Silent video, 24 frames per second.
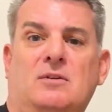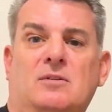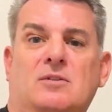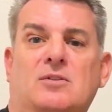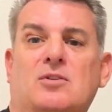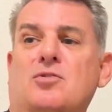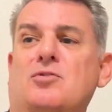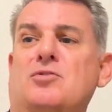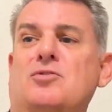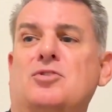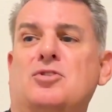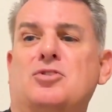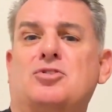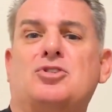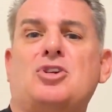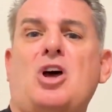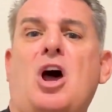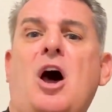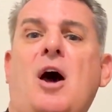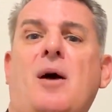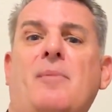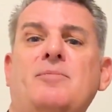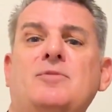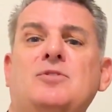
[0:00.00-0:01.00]
They're in the
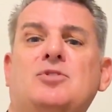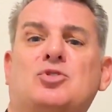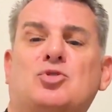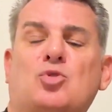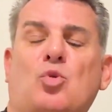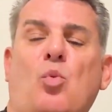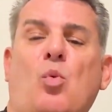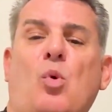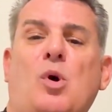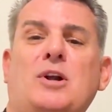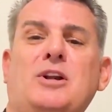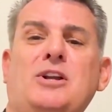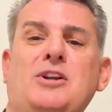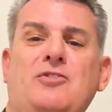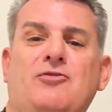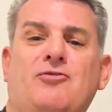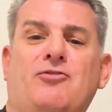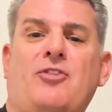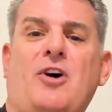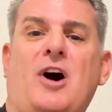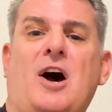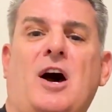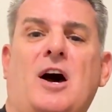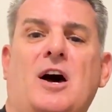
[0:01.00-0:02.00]
top
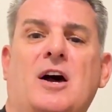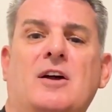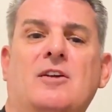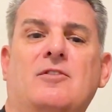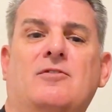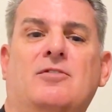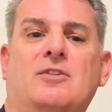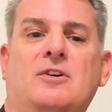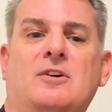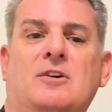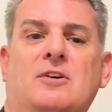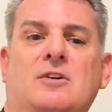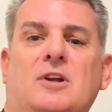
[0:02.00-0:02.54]
25